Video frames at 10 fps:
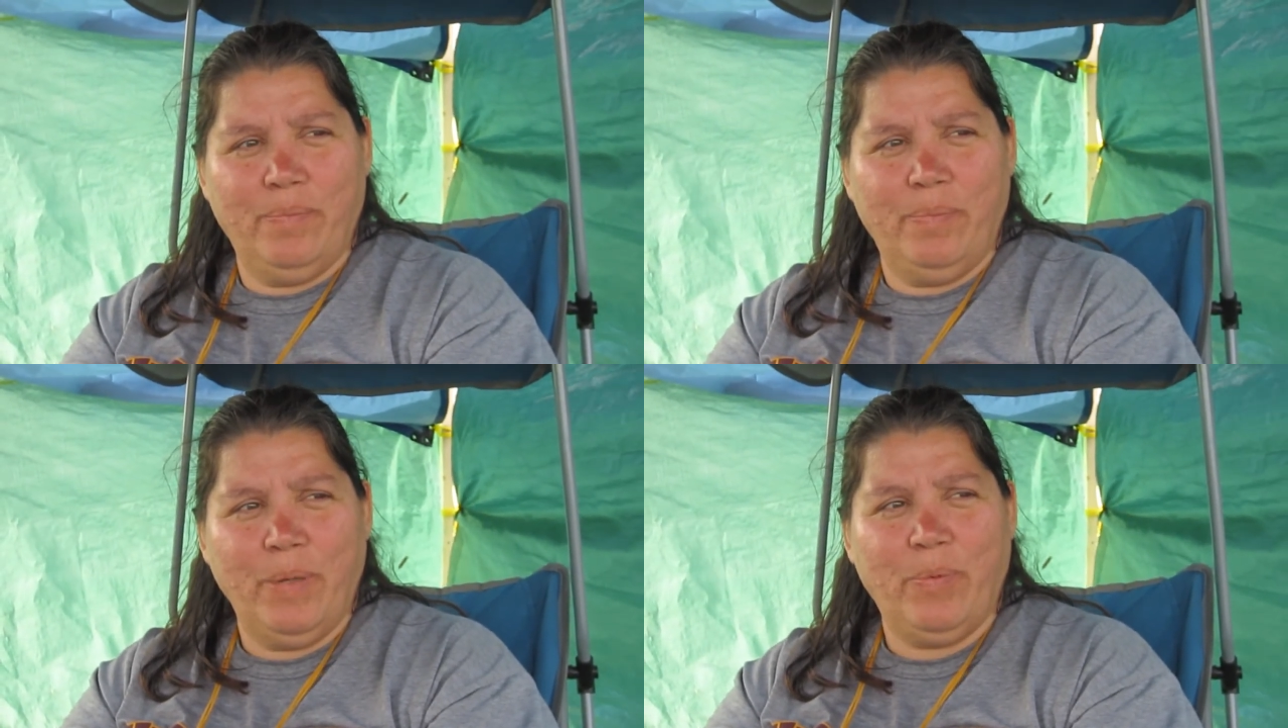
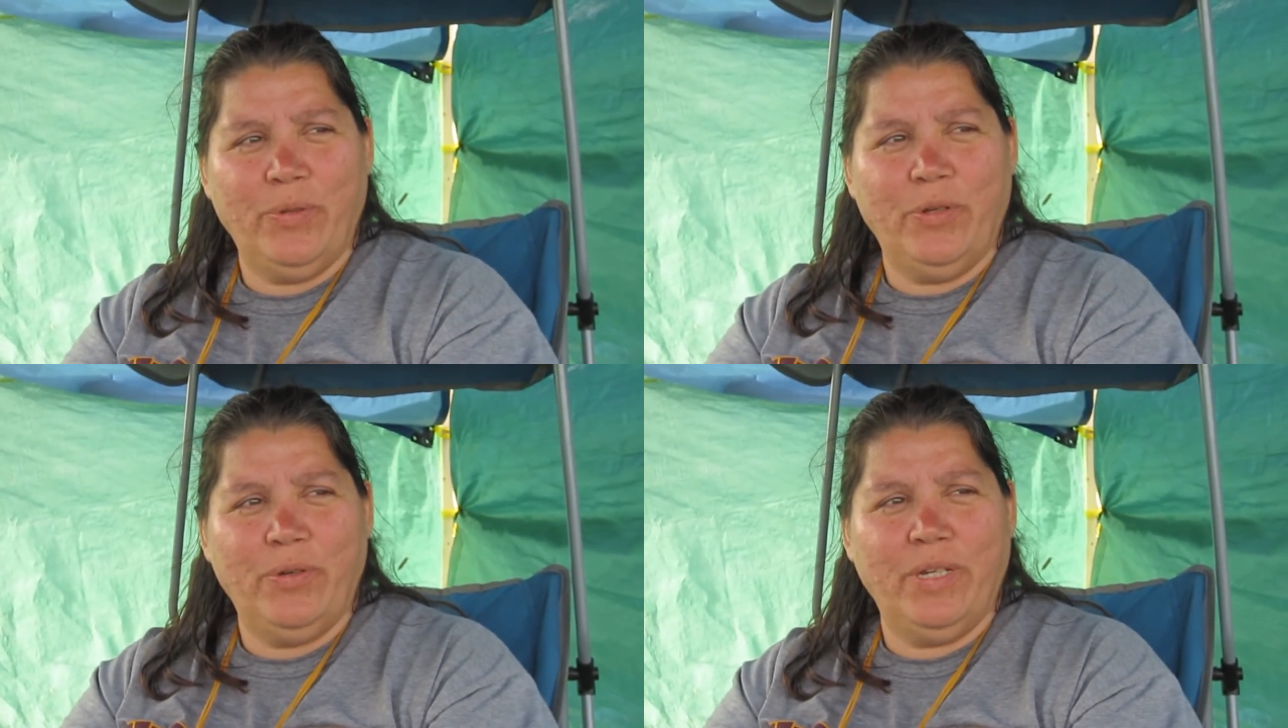people
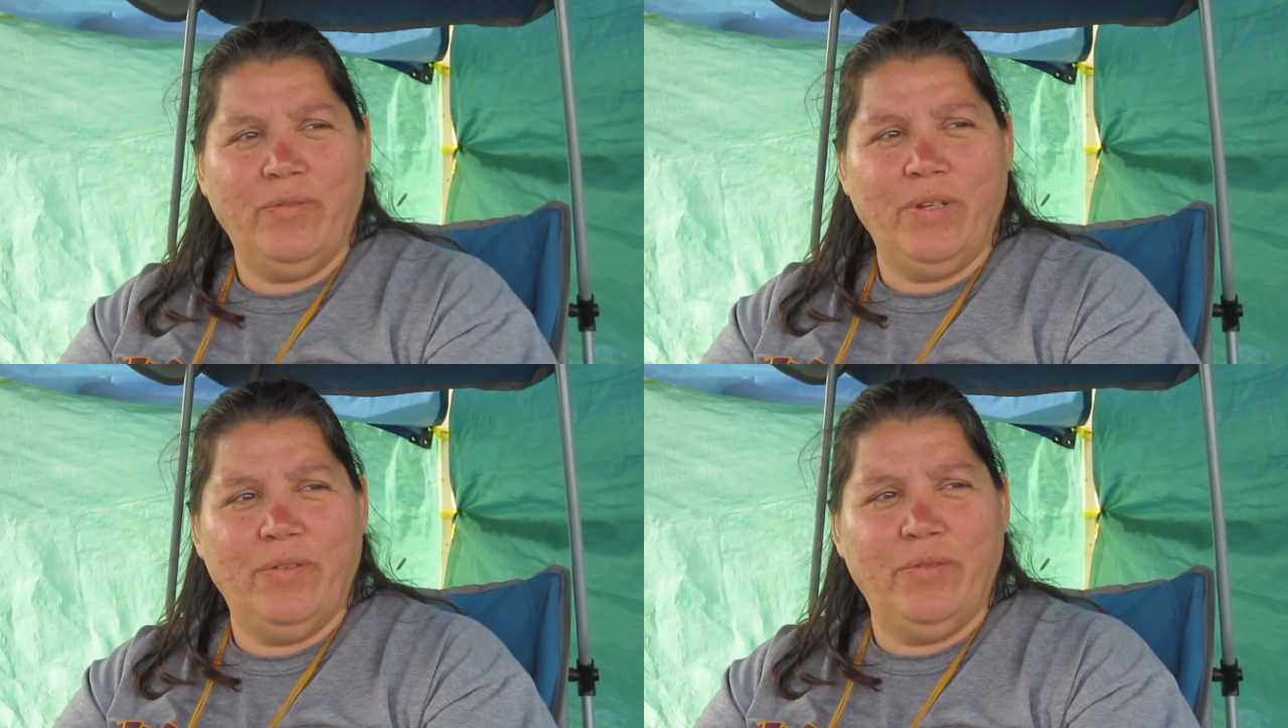don't
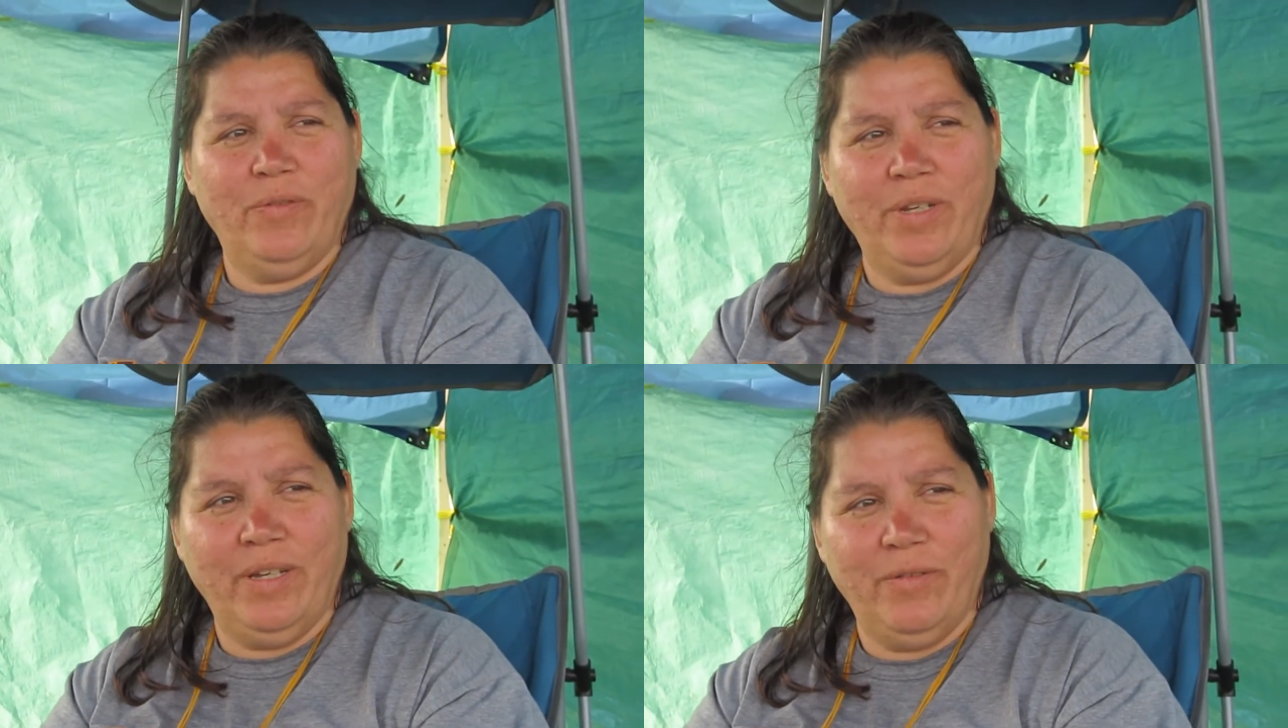even
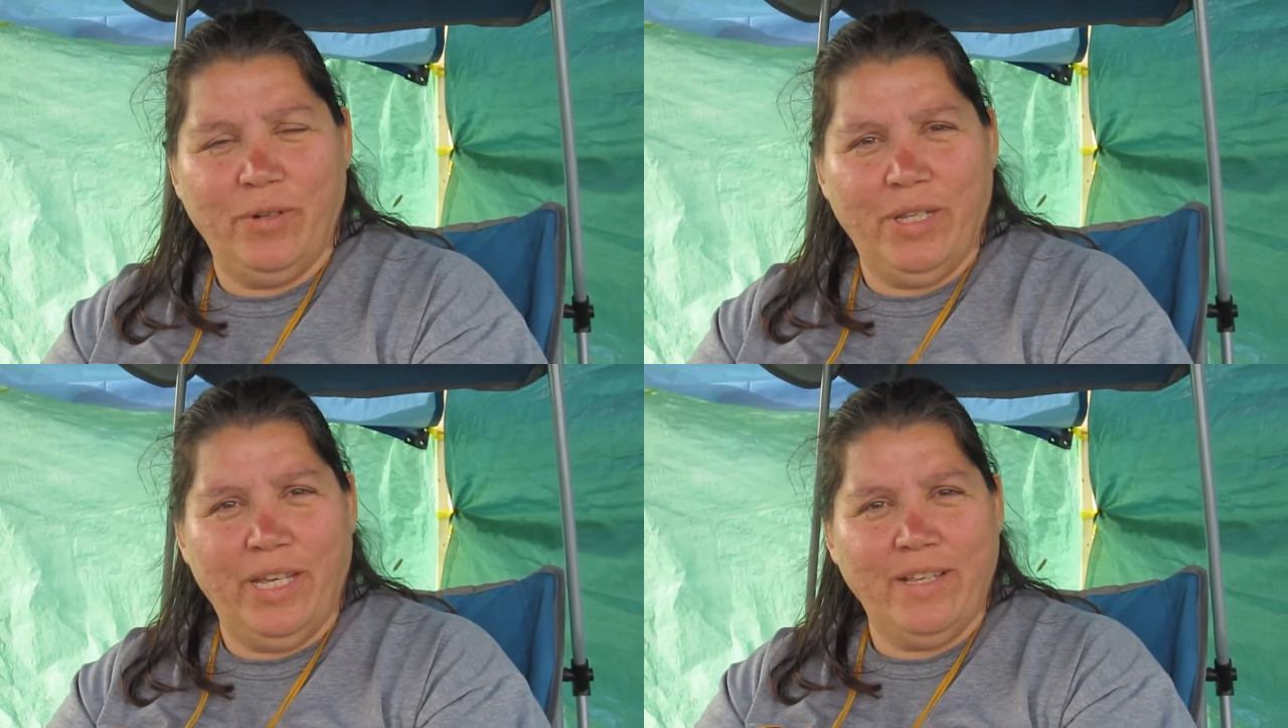
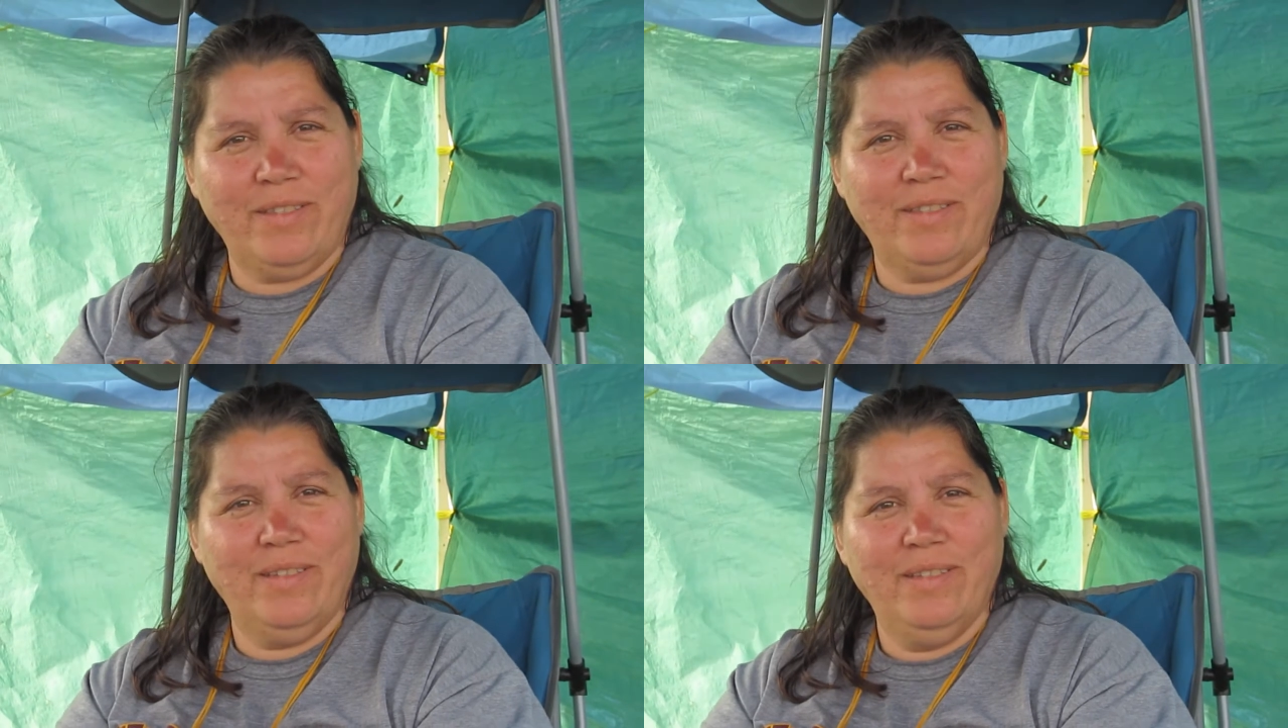
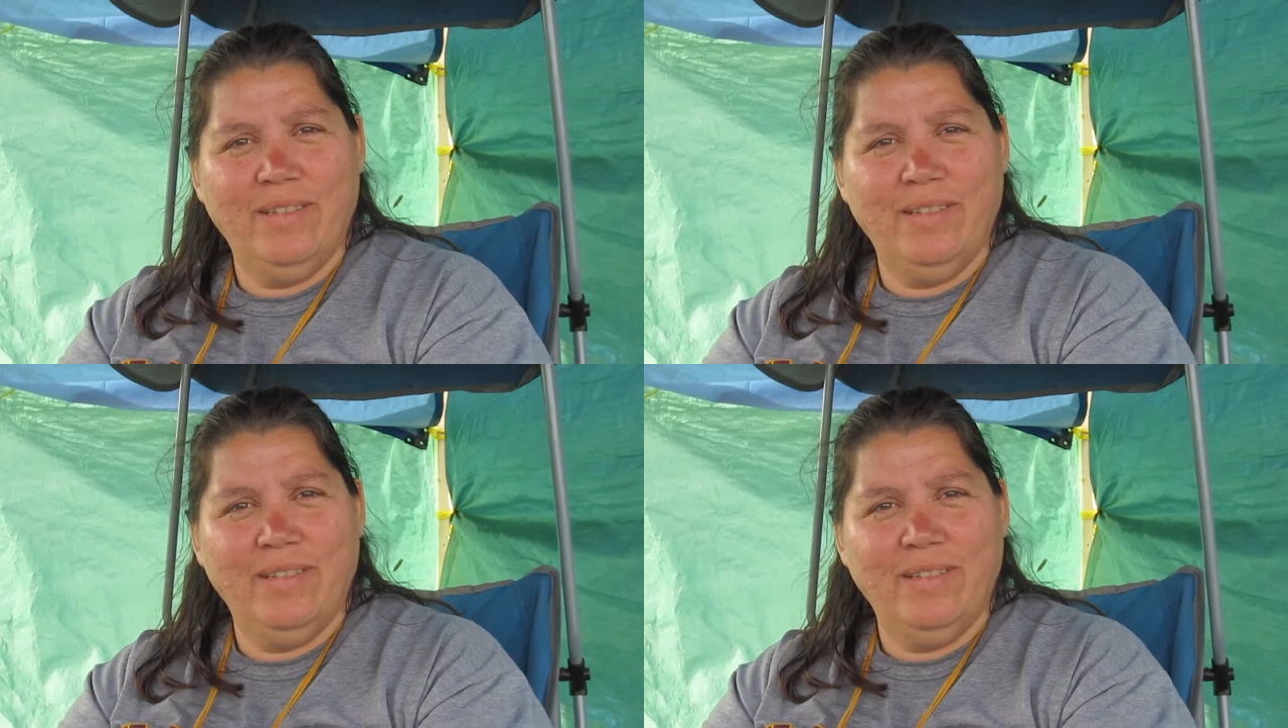realize